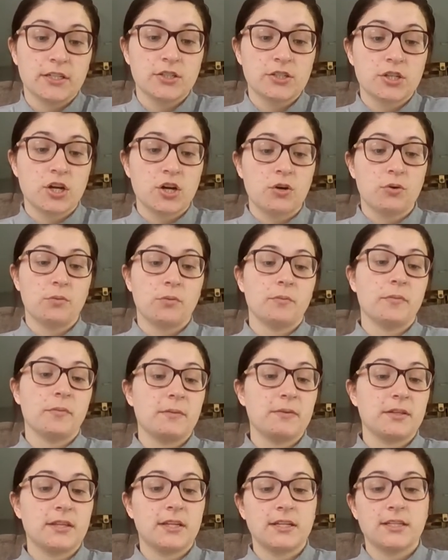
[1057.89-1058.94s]
So
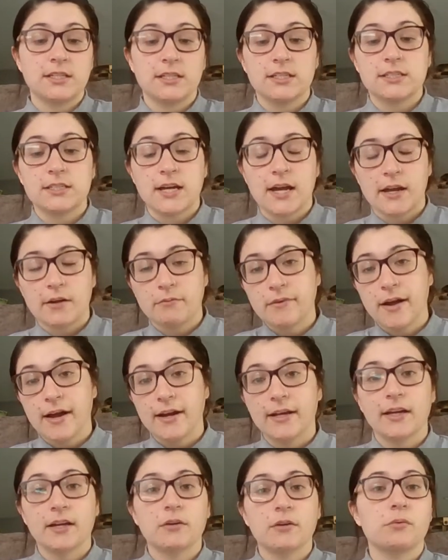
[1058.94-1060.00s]
maybe they need a
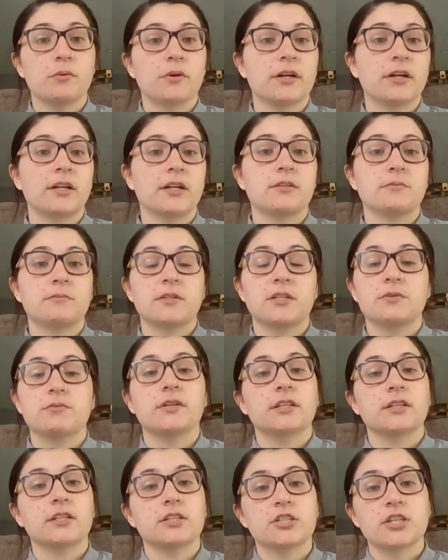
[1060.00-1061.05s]
diuretic. We're going to be
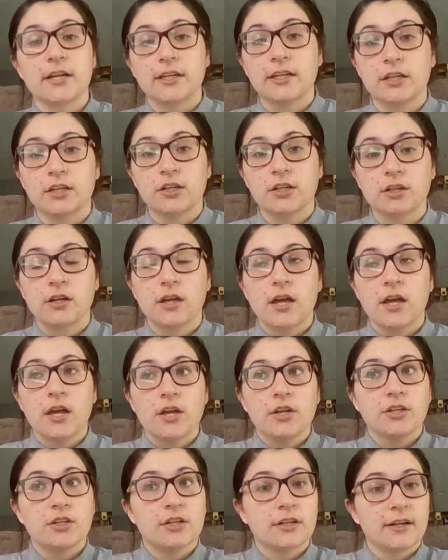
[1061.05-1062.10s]
really checking
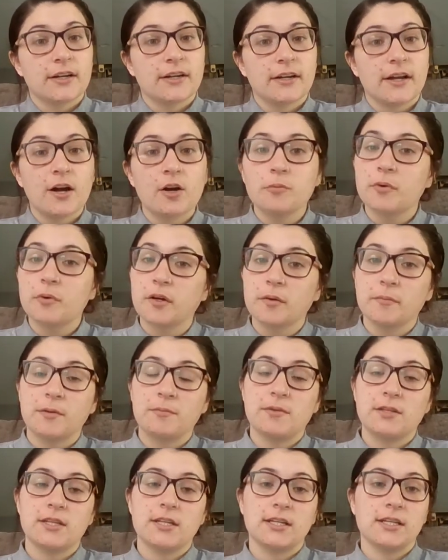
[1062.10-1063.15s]
urinary output.
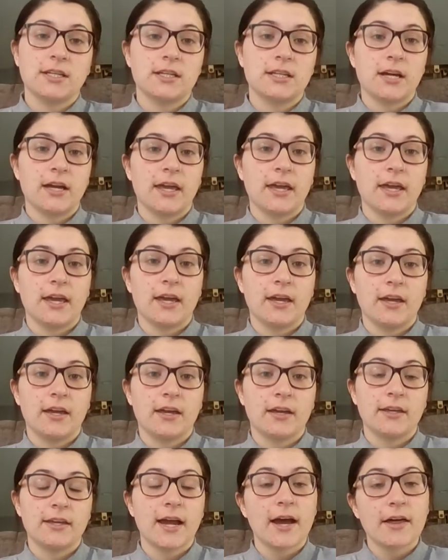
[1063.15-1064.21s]
Maybe they need
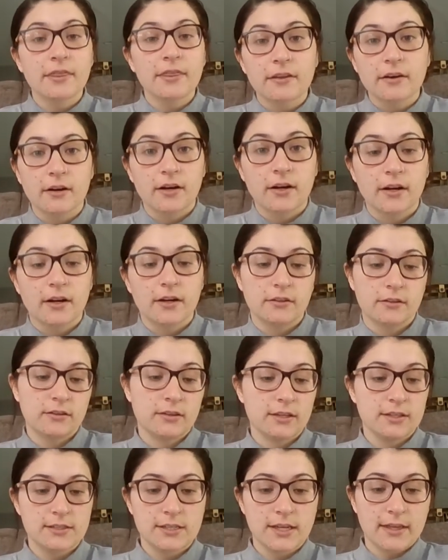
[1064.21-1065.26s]
a catheter,
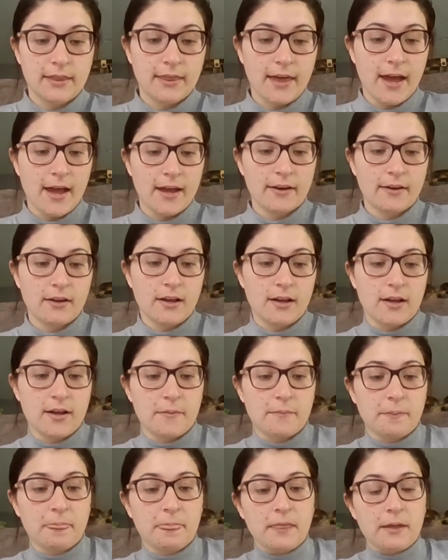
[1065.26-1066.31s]
things like
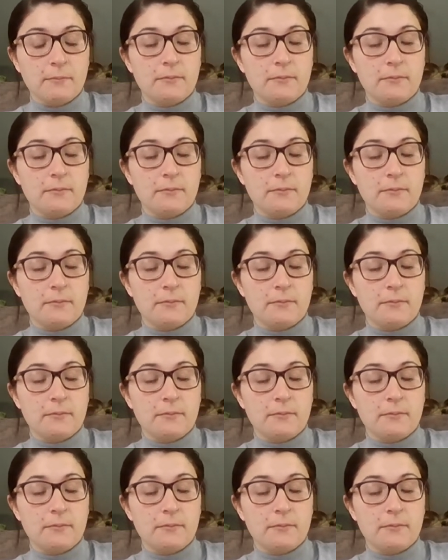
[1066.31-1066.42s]
that.